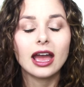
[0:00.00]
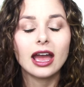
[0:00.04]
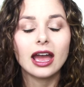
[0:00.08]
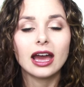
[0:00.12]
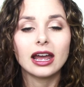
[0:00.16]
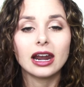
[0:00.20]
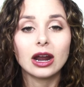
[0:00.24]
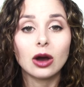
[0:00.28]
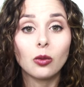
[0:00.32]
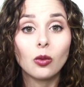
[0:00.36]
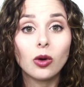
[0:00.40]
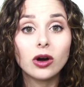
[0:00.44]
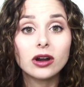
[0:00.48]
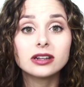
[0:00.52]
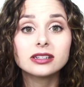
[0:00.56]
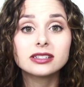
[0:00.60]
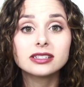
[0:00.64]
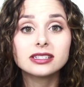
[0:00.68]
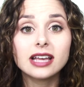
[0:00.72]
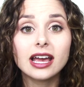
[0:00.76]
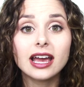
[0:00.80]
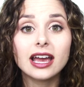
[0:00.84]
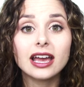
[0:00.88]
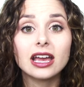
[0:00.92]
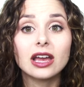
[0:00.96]
And I wanna
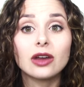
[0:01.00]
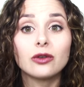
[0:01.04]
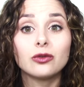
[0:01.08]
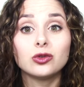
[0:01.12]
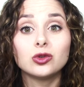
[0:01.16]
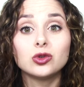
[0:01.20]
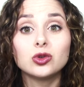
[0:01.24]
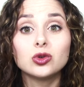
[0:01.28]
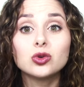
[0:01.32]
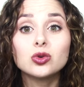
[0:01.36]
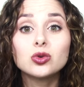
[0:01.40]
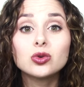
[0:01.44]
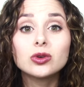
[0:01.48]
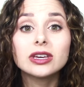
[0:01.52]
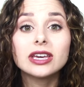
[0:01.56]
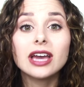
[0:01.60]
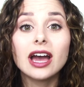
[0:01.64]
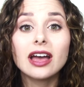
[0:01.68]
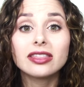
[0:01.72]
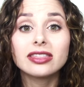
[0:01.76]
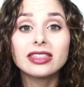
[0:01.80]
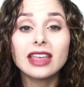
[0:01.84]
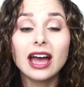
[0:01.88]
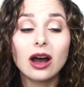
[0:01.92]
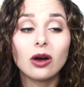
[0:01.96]
say, if you
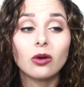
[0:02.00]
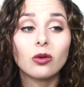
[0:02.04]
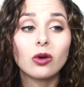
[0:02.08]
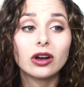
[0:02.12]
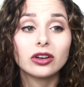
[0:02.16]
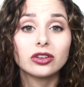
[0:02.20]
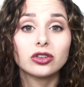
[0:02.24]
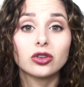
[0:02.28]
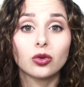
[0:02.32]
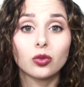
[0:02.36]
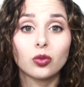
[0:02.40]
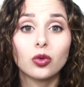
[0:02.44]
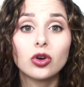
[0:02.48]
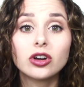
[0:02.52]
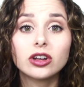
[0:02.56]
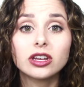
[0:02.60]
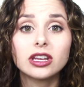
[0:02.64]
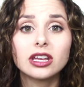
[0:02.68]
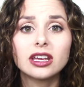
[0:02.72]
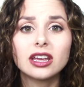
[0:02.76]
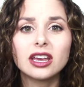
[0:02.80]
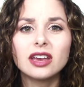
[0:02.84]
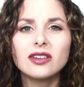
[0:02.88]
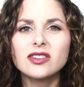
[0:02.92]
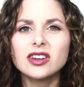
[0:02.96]
get that while you're
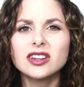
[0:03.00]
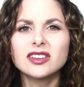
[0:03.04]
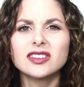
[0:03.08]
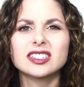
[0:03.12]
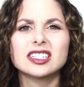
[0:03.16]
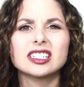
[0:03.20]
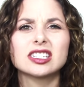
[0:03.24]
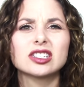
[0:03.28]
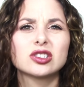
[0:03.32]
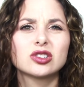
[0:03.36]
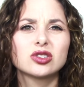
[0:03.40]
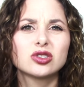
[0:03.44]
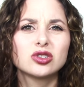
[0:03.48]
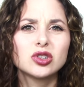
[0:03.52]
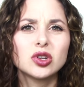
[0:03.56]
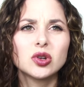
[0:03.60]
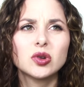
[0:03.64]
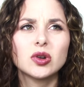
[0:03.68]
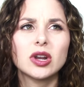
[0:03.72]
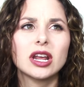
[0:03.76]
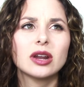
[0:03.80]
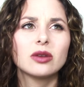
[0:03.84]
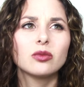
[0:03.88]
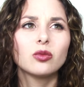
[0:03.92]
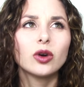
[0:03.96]
working, even as a
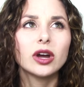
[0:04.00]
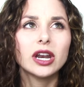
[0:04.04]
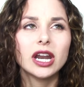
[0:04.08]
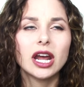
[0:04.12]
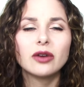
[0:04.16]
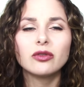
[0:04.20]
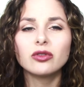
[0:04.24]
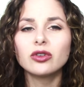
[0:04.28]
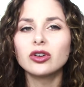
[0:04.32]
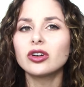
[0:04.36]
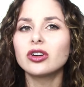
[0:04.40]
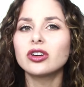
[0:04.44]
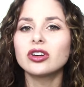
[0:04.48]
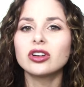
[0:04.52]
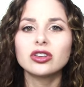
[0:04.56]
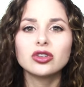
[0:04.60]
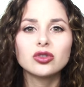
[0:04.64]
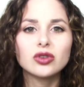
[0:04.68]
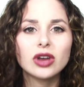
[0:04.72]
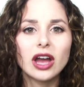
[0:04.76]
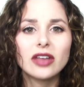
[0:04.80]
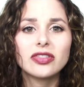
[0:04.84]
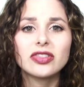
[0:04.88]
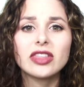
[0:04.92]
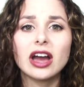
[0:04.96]
student, whenever you
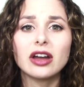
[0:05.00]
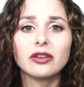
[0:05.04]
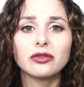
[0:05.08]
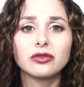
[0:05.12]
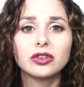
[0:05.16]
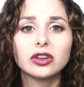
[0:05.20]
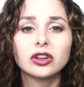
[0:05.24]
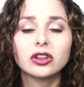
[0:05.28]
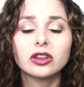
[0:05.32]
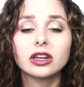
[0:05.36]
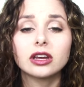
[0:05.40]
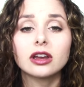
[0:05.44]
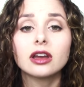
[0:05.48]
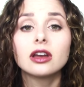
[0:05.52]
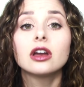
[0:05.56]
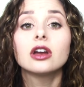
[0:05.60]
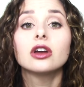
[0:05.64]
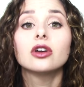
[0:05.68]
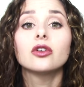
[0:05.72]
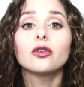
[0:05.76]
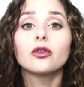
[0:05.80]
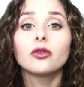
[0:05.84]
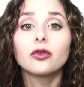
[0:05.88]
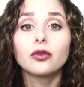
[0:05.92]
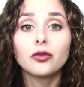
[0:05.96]
get that feeling,
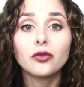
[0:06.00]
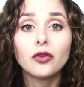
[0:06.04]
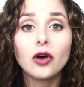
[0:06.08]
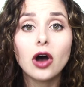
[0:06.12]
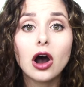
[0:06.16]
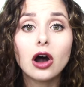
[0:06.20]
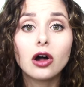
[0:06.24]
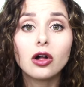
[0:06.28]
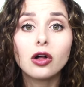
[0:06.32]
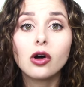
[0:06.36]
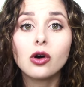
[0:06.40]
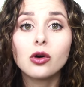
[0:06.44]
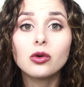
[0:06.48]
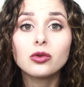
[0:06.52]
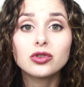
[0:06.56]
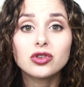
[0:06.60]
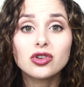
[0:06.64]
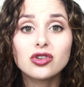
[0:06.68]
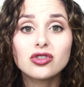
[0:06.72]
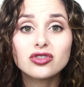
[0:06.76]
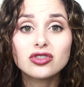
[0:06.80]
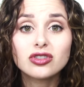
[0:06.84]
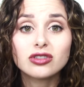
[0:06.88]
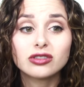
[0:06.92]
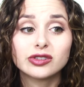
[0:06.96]
follow
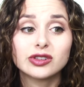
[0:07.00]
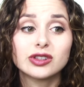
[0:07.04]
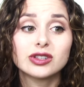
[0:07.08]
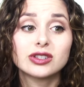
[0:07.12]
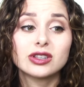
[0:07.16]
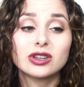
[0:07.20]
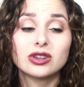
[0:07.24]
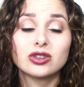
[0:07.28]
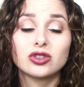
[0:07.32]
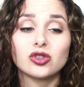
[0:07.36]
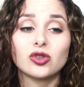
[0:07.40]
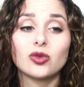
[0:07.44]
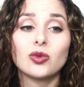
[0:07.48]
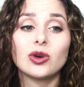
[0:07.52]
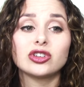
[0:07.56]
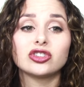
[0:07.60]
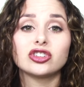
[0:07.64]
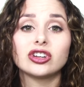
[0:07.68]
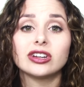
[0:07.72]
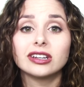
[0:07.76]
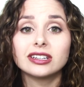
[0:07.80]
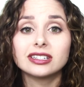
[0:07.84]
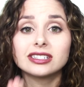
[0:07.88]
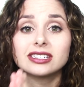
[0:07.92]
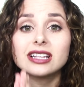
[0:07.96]
your nurse's
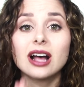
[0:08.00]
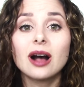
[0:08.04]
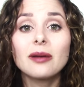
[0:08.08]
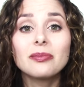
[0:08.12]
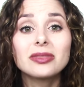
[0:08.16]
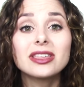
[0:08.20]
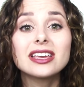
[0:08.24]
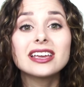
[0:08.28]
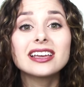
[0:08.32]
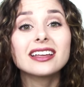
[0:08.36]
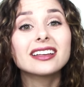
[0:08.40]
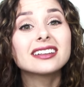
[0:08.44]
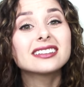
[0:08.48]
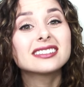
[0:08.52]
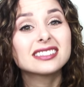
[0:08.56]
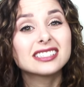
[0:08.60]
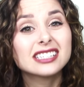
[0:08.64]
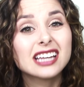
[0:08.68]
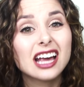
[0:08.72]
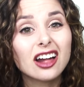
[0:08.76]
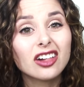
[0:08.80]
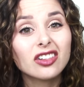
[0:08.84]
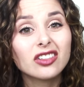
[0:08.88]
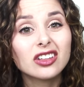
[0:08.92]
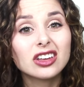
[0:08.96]
intuition. Something is
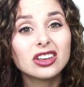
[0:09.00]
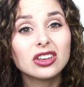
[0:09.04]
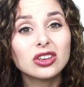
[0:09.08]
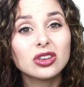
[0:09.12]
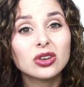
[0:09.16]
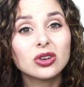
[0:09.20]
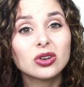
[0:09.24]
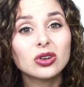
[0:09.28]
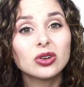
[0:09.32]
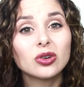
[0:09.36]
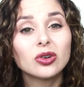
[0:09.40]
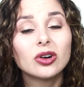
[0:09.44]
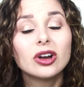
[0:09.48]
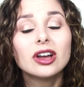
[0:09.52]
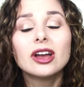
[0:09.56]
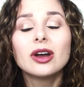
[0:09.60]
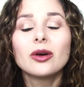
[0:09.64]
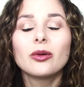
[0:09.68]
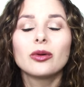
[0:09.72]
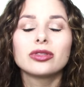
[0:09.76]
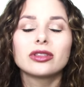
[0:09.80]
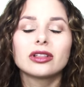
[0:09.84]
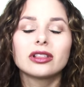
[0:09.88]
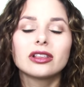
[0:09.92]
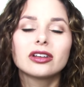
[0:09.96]
telling you,
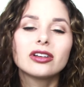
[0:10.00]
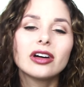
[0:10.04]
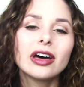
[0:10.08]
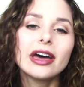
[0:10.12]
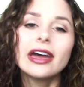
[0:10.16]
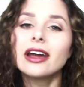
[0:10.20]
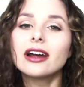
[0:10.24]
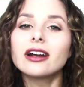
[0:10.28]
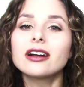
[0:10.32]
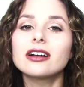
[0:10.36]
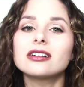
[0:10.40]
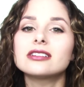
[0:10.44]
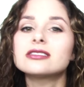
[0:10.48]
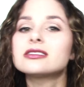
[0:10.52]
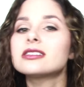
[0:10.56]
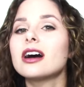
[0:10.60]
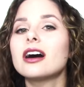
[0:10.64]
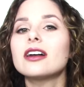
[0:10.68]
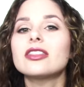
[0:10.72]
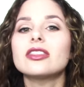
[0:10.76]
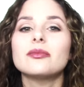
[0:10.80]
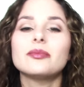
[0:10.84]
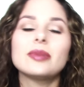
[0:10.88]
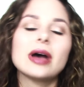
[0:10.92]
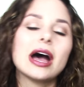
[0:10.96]
when the little hairs
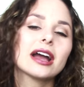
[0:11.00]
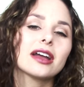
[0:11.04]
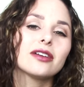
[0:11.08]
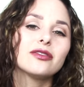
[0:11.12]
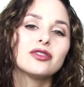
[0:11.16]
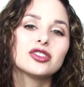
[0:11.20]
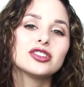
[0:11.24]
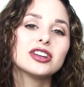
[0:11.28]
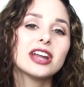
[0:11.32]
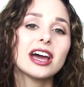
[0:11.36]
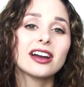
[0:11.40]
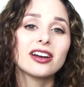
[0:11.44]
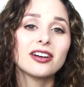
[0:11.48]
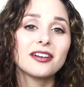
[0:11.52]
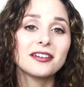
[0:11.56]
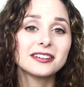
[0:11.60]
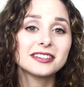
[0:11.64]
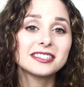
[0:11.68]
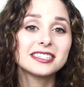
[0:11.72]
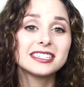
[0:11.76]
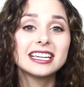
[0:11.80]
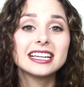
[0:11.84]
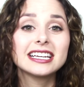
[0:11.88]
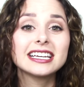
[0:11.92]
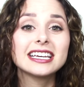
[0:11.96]
on the back of your neck are
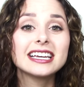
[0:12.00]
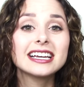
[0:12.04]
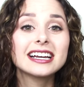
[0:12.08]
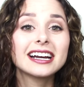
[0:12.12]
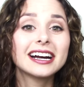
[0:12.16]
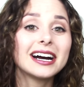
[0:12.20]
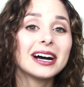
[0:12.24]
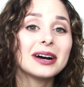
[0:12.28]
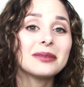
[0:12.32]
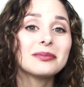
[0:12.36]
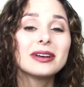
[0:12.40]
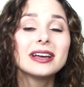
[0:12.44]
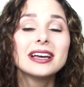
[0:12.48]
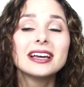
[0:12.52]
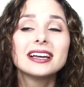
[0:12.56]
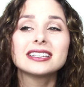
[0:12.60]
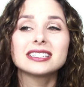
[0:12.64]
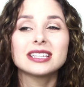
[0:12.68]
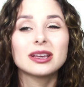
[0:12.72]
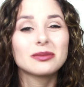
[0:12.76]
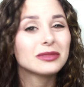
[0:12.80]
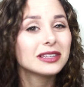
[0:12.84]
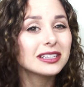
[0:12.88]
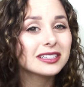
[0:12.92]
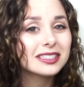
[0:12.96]
sticking up,
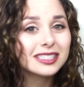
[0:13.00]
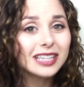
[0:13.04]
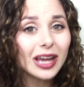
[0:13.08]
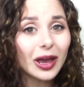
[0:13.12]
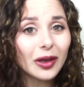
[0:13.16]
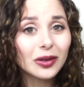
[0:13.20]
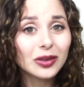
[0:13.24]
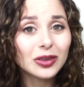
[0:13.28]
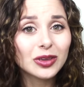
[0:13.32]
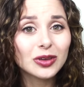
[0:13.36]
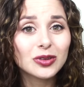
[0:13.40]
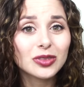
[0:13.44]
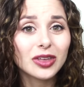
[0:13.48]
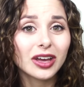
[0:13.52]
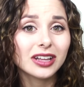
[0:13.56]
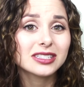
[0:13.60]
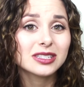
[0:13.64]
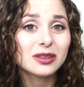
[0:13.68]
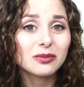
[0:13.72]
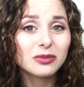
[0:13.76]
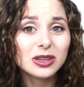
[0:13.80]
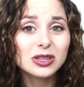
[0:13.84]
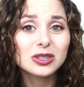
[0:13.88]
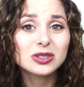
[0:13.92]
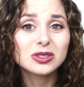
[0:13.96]
something's telling you that
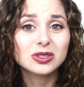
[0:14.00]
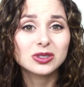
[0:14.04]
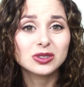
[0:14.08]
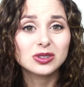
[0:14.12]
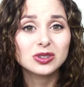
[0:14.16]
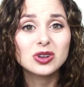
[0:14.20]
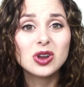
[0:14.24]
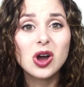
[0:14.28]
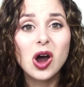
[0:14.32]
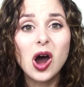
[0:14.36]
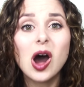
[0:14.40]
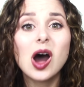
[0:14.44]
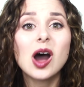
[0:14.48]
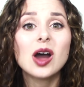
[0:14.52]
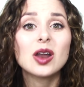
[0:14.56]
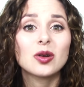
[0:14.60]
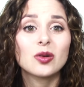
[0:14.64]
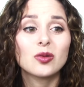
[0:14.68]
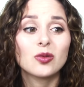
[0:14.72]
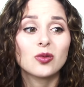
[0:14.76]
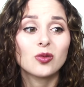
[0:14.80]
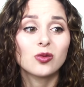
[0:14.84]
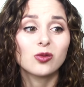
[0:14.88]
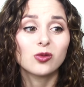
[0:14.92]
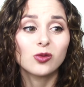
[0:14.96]
something's not
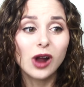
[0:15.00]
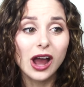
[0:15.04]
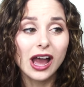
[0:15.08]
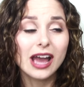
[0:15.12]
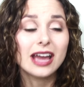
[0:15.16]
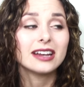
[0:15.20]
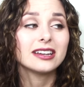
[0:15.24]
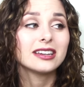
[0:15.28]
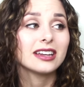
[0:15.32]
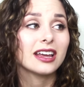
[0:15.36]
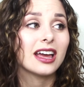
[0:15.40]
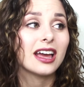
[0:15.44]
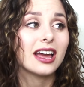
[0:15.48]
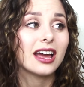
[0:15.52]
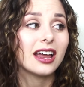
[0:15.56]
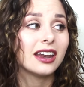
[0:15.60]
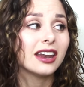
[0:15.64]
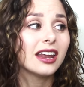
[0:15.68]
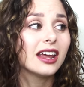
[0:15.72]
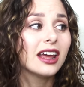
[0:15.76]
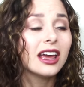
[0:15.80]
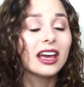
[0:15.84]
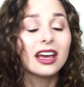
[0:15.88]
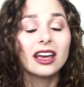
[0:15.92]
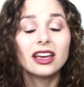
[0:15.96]
right. And,
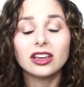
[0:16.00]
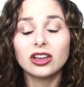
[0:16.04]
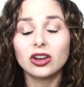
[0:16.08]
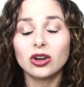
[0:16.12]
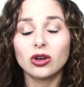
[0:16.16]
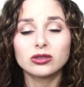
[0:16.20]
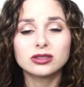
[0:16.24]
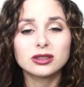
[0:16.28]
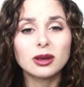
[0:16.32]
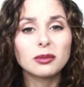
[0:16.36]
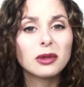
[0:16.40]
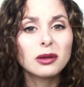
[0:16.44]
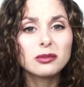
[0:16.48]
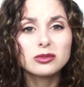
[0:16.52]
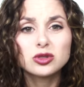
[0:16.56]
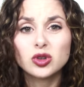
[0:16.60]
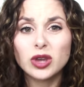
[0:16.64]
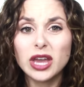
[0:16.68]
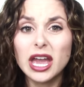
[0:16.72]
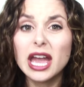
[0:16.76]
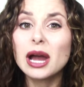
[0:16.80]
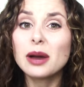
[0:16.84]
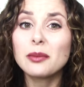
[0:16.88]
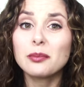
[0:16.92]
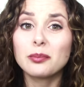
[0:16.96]
you know, sometimes you
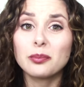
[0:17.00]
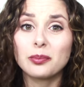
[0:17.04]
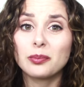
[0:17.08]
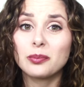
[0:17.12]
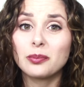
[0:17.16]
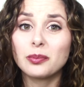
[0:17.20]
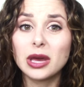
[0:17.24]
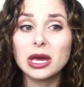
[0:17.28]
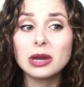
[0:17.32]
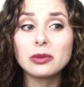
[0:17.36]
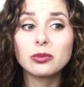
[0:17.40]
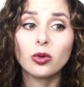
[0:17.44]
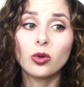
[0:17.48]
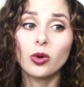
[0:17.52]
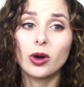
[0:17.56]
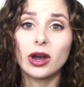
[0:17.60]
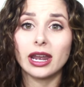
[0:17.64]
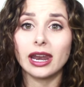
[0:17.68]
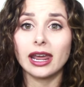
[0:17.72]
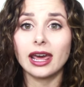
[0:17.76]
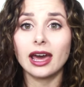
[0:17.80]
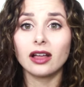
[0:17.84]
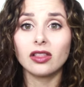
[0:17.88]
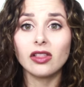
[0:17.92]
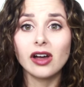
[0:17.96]
can't
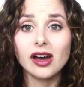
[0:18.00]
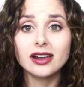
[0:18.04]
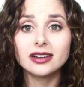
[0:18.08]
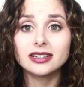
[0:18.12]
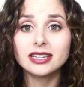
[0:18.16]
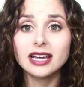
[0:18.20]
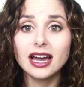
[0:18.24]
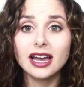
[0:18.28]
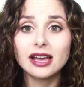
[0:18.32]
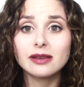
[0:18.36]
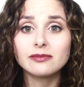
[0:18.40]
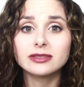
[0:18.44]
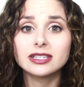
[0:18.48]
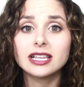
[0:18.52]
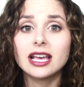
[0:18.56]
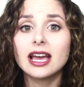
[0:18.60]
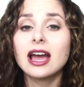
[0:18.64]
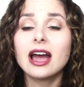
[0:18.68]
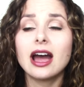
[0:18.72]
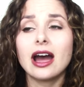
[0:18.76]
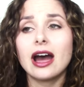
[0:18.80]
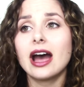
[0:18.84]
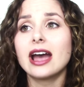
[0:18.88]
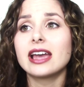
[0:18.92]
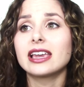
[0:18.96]
pinpoint it. A lot of times
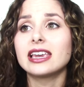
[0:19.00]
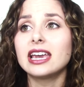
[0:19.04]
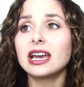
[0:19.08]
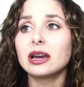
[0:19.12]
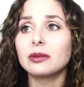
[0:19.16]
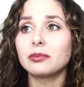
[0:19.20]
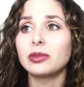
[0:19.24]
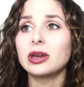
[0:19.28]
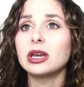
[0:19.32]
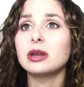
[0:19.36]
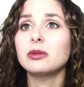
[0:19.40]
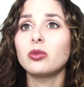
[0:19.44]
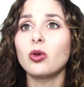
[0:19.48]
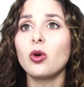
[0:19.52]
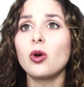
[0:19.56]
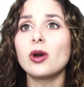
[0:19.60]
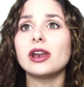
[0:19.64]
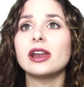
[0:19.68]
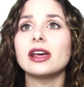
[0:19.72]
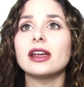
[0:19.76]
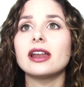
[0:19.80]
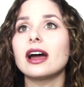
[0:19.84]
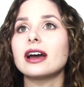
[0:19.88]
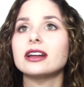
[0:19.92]
I can't pinpoint it.